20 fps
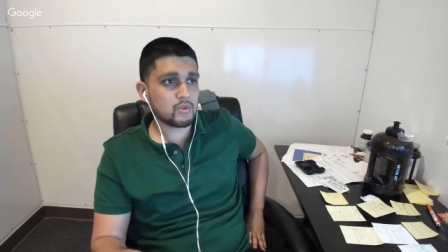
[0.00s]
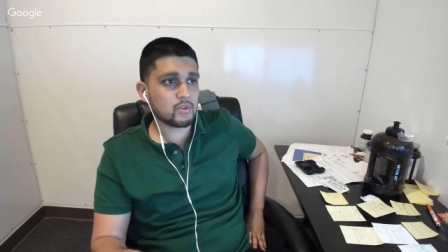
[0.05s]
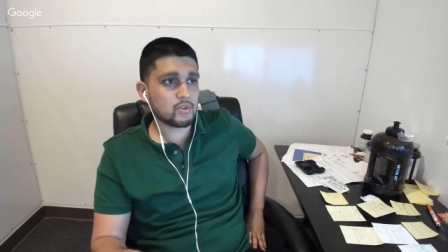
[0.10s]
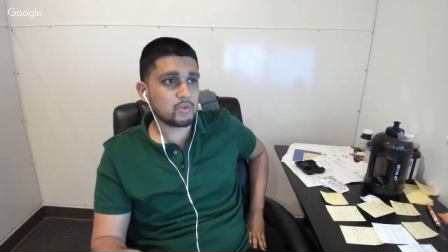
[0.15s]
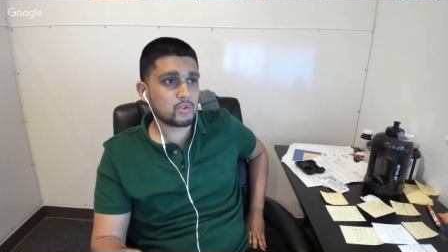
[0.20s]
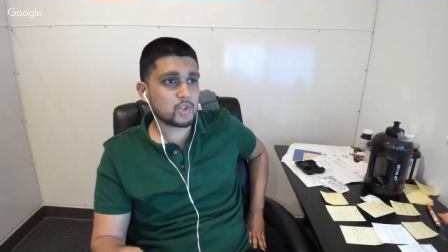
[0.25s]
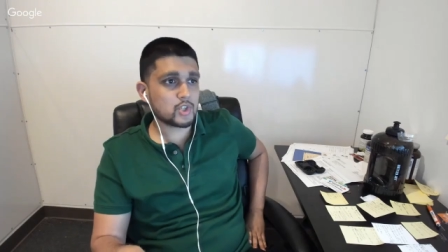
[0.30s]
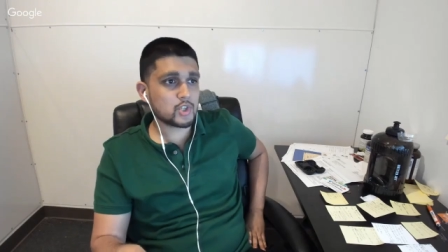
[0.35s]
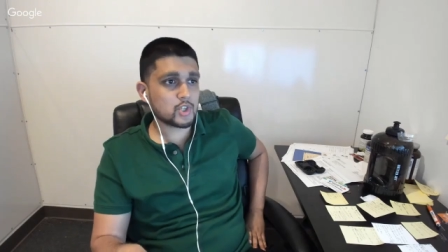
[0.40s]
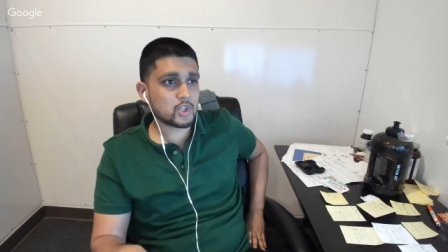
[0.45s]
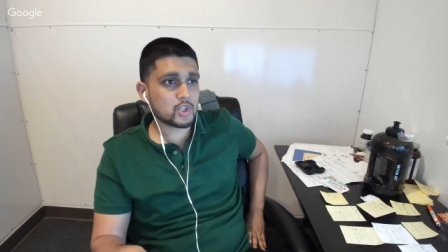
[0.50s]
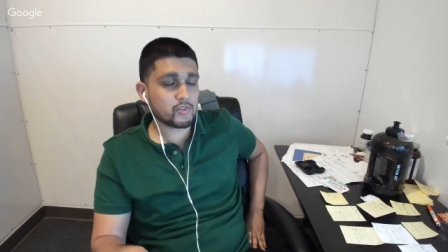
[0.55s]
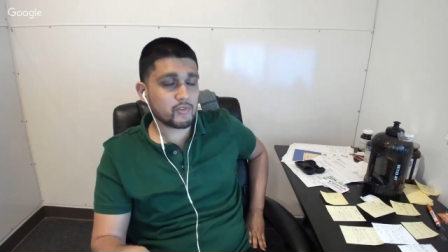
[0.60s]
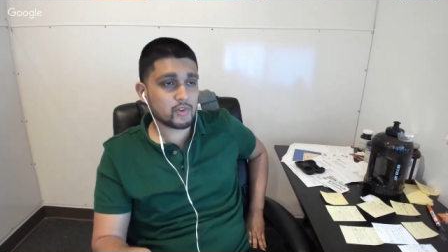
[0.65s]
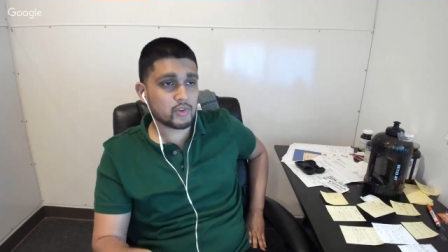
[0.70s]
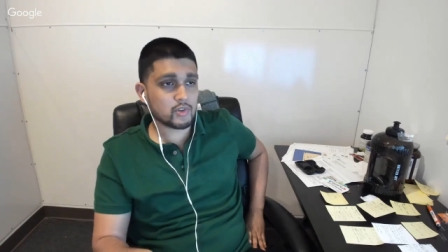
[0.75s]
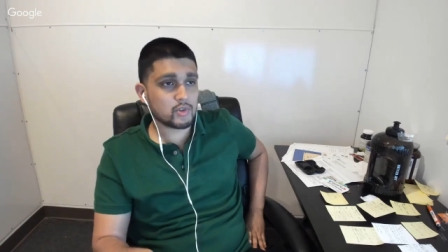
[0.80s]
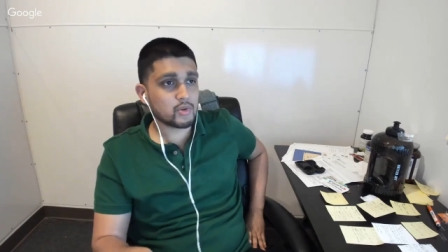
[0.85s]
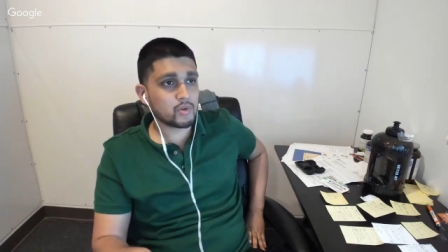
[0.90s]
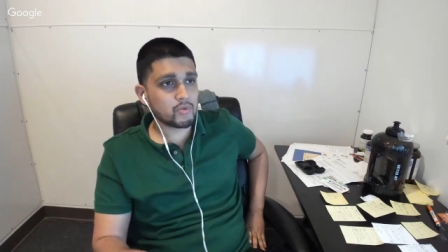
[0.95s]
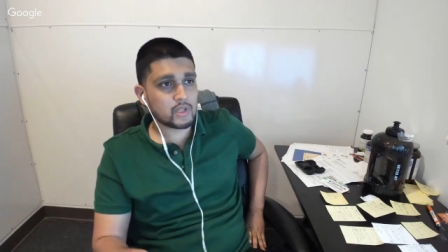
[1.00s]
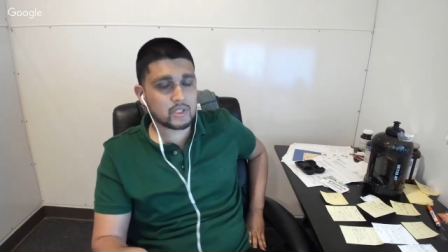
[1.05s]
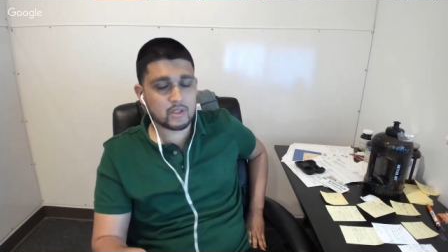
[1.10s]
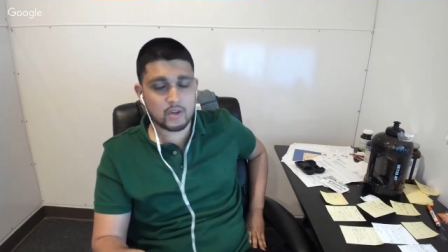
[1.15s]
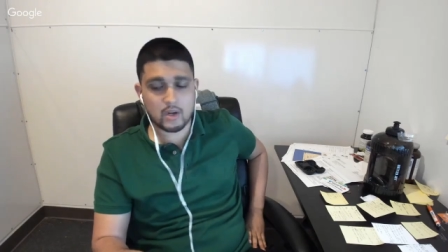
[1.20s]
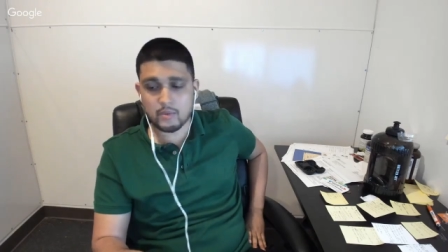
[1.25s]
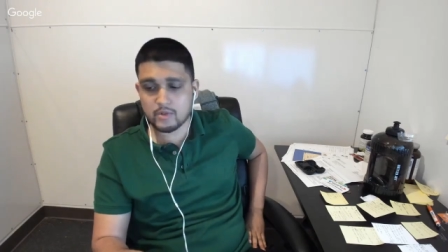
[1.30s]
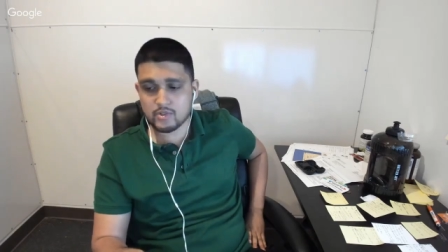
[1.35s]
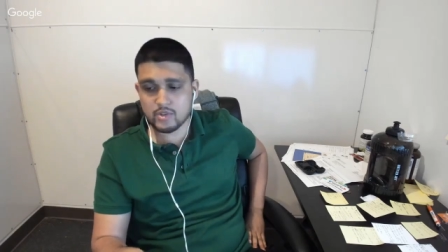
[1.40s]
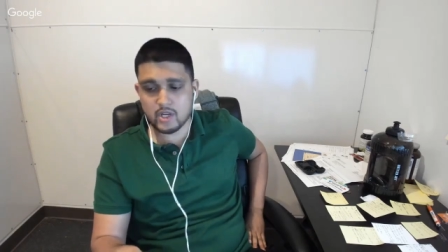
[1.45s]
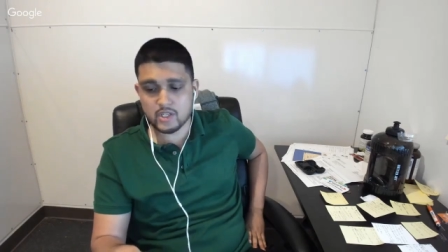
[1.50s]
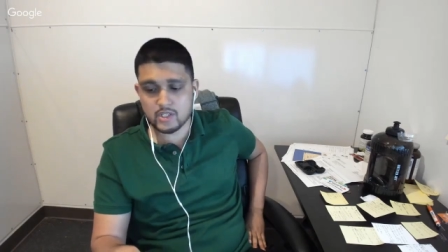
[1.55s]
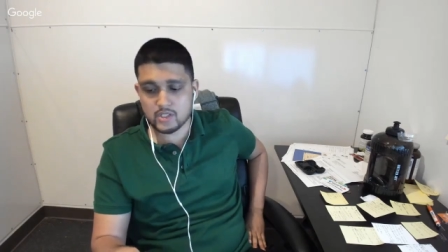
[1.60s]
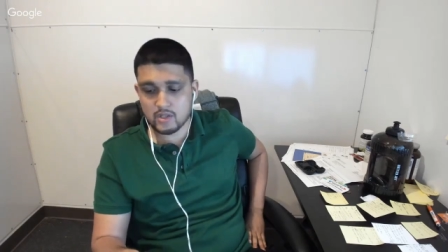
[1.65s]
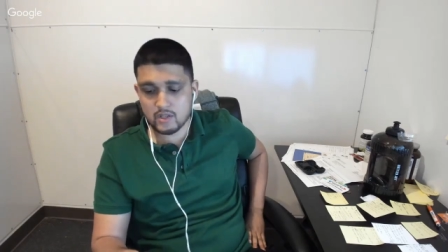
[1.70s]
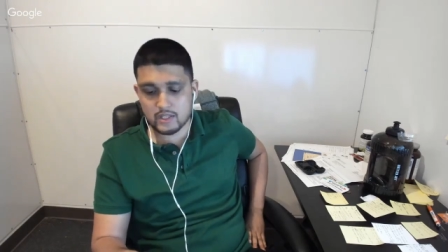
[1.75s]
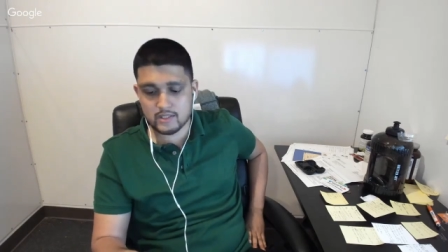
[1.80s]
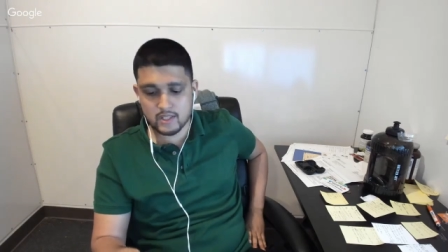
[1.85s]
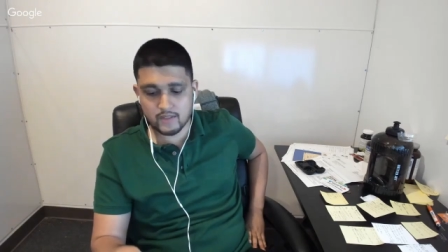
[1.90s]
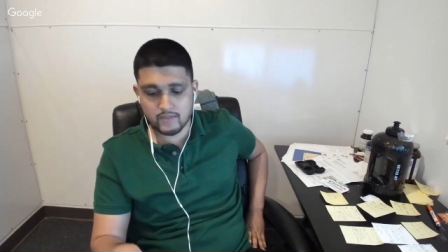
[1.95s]
you should, if you're doing retail arbitrage and
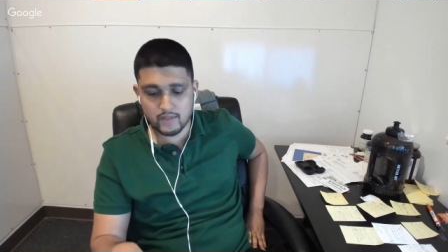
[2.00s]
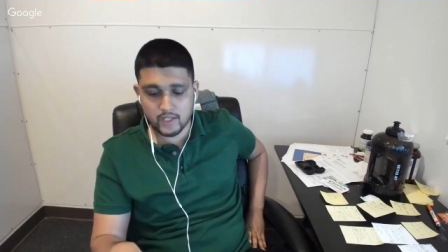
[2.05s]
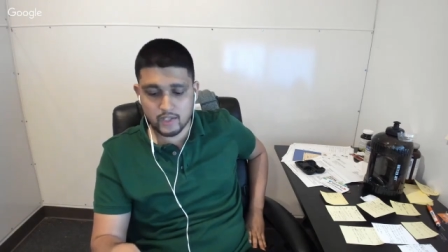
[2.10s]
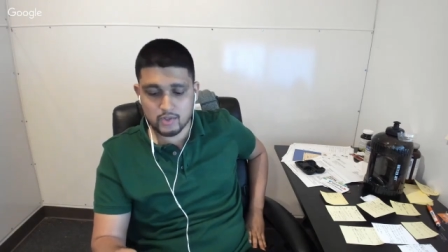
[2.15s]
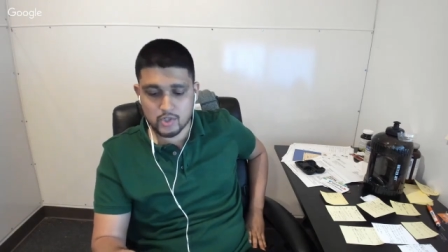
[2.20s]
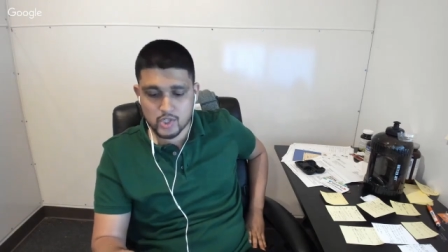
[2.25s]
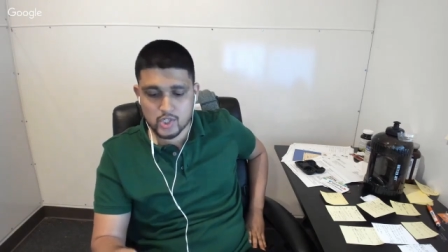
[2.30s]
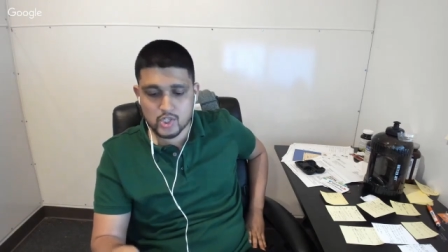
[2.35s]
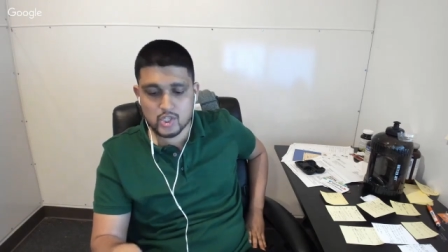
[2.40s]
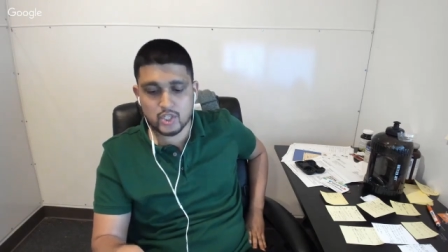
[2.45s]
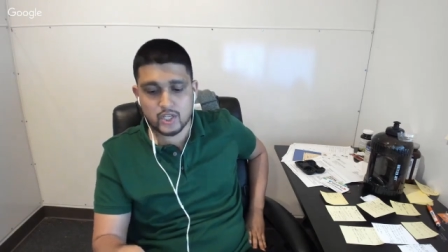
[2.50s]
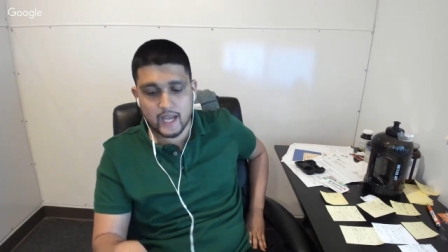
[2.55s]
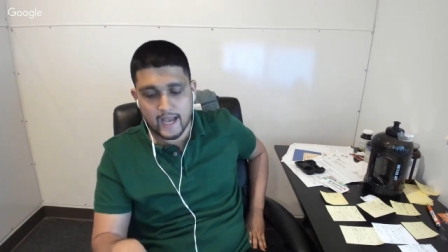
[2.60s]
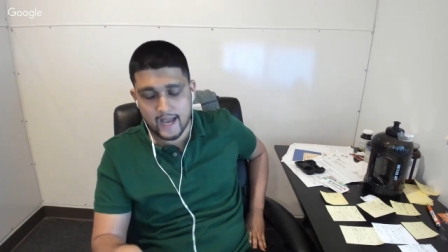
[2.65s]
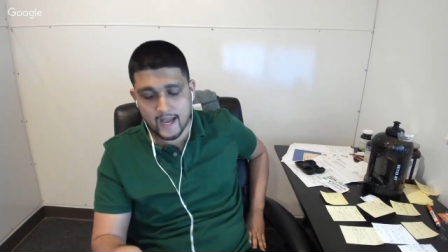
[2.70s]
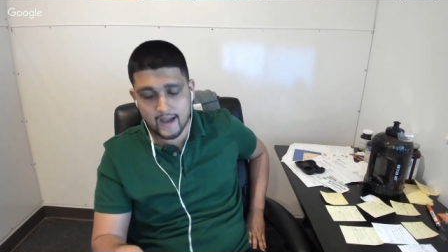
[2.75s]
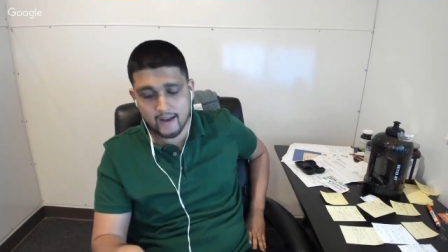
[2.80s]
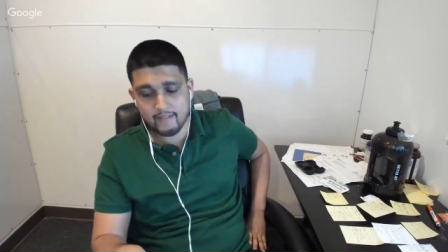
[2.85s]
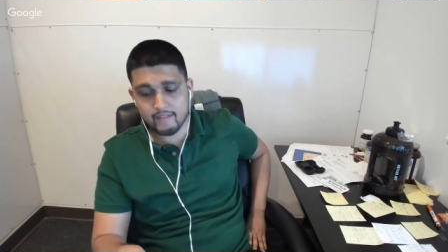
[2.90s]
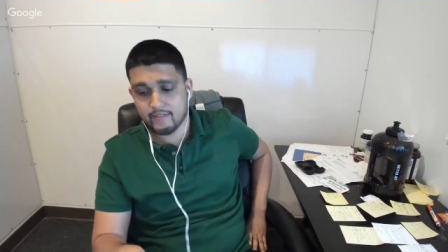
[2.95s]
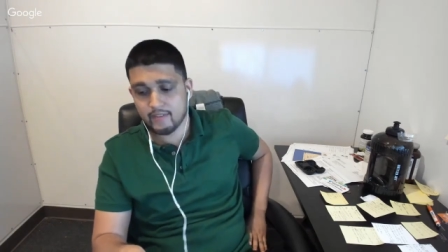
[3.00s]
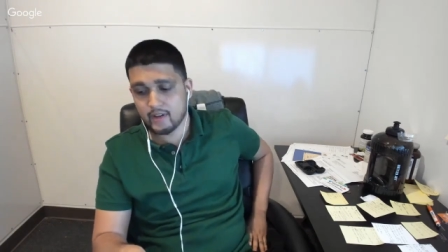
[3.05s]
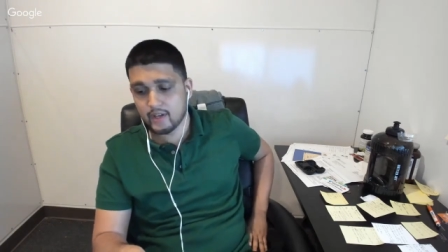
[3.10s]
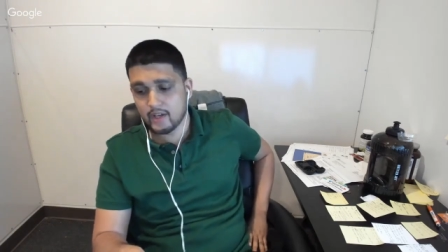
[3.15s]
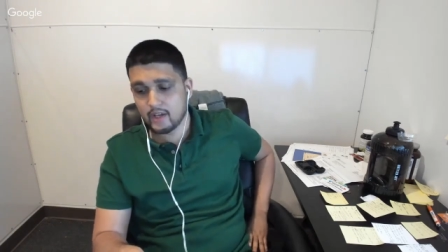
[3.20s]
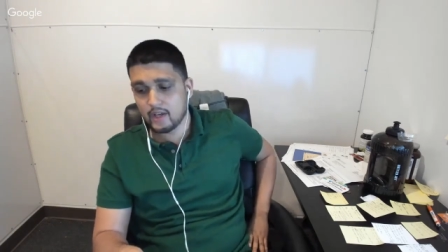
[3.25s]
all that stuff, like you should have,